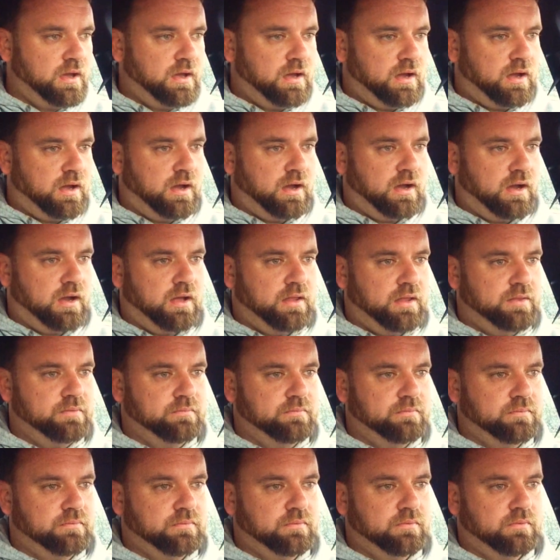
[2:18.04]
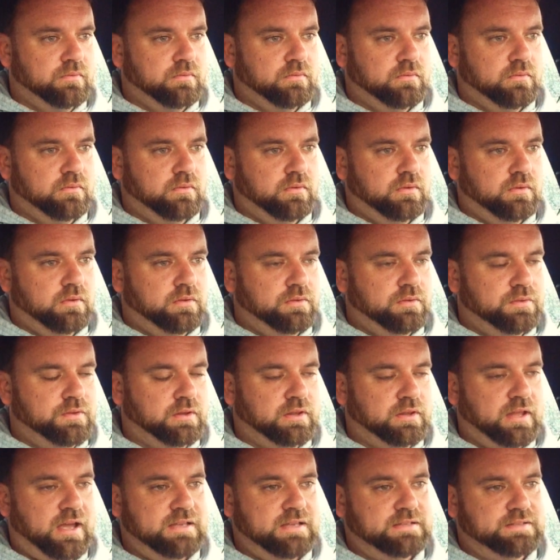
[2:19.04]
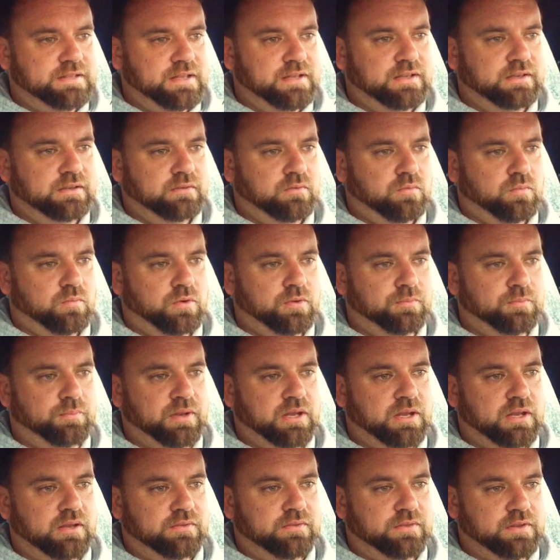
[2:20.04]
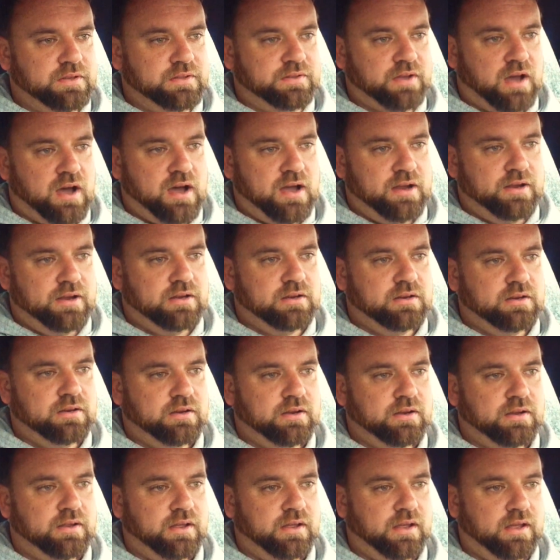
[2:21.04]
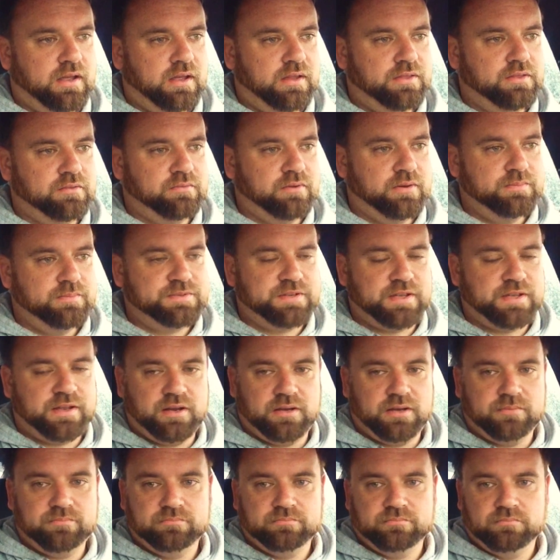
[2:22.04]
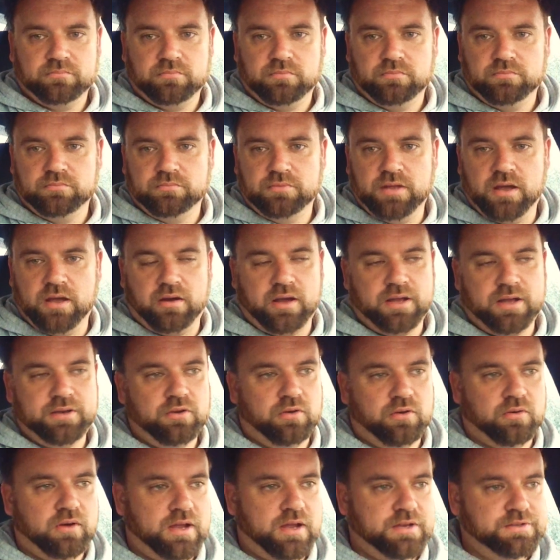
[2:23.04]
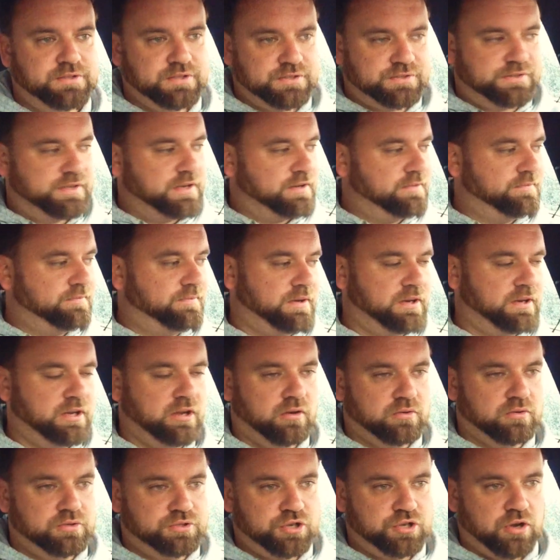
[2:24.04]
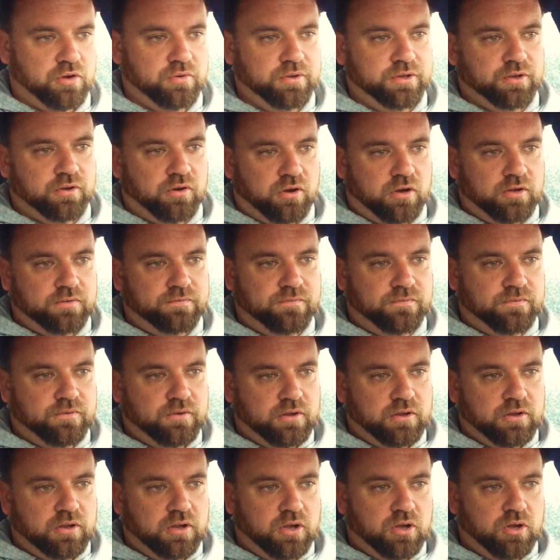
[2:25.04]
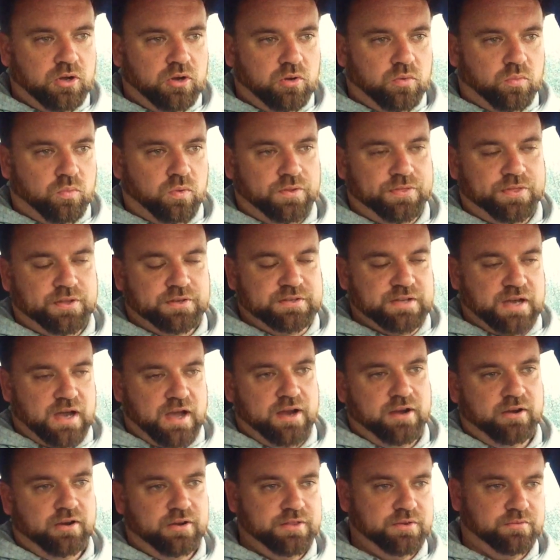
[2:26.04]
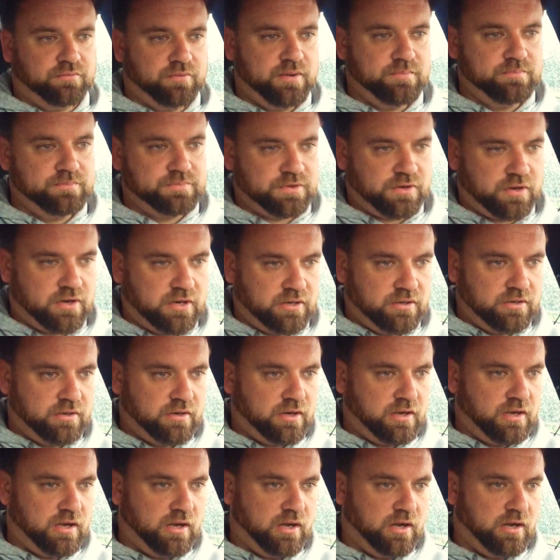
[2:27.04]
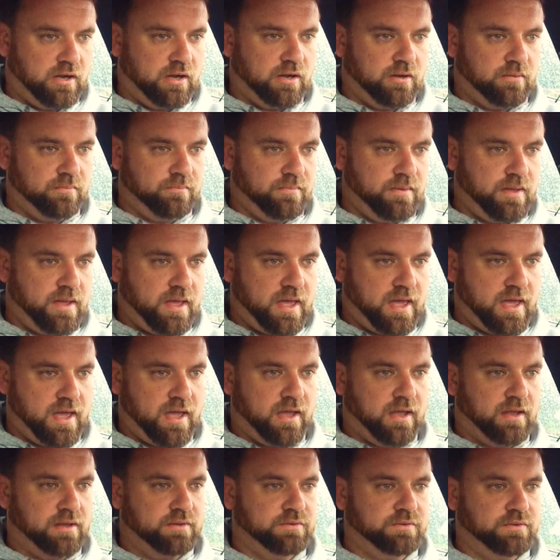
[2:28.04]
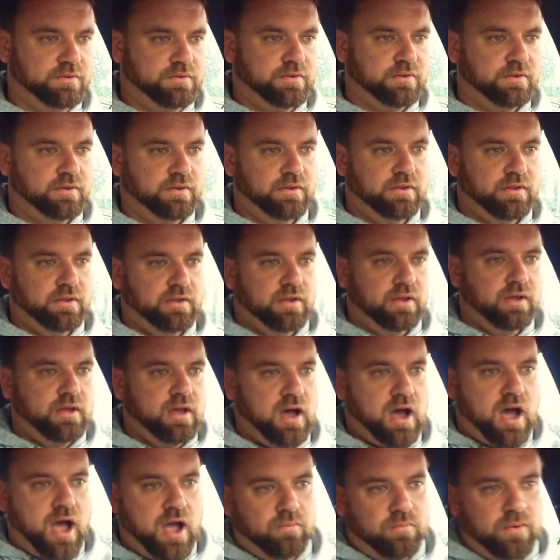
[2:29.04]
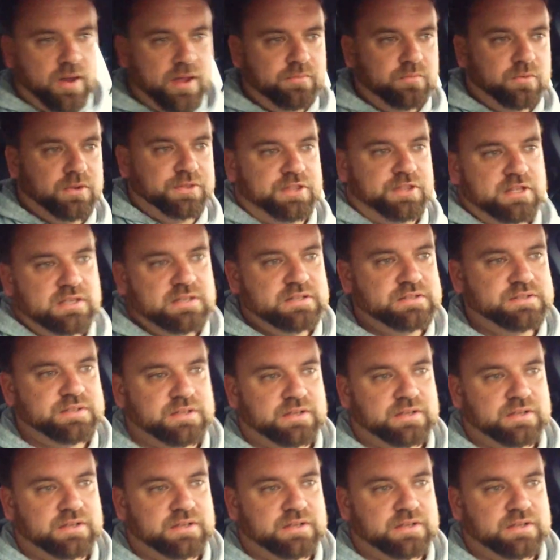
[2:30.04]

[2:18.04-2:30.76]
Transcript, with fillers: Uh, the last thing would be the tire and the rim setup. Now I know I just did a video showing off what the tire and the rims are, um, and I went with these